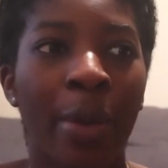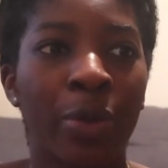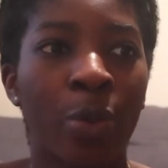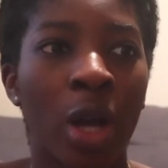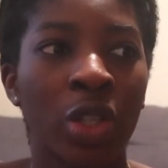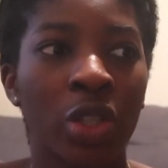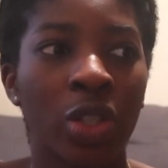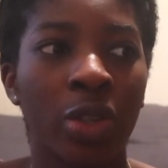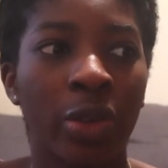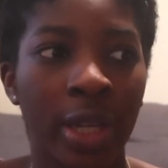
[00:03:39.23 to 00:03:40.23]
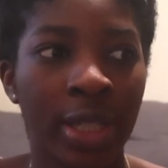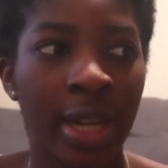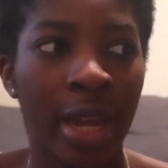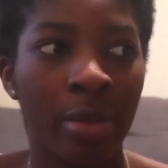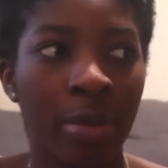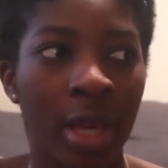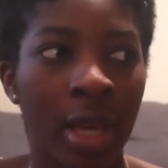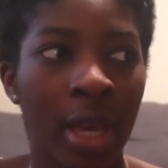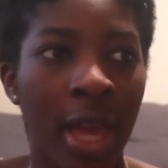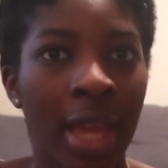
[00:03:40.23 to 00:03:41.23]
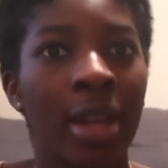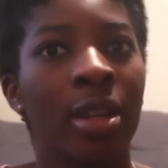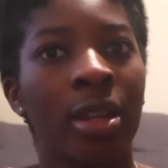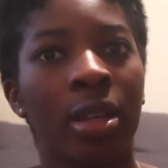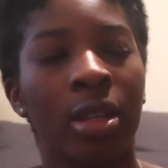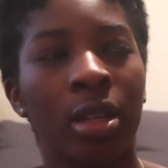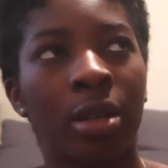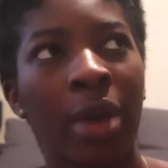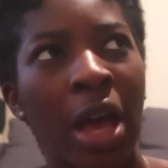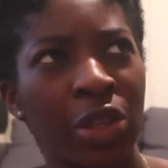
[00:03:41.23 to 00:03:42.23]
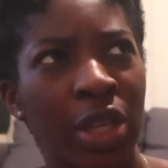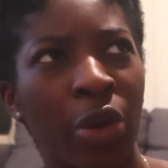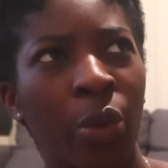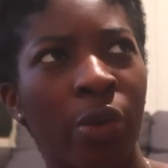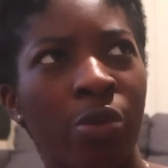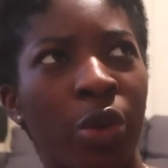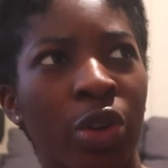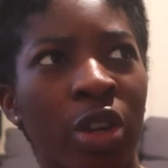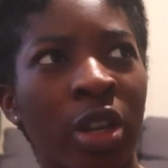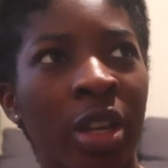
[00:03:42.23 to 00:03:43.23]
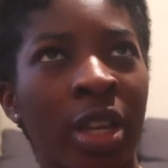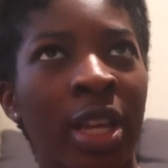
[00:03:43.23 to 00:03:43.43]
I would watch Grey's Anatomy and um, How to Get Away with Murder.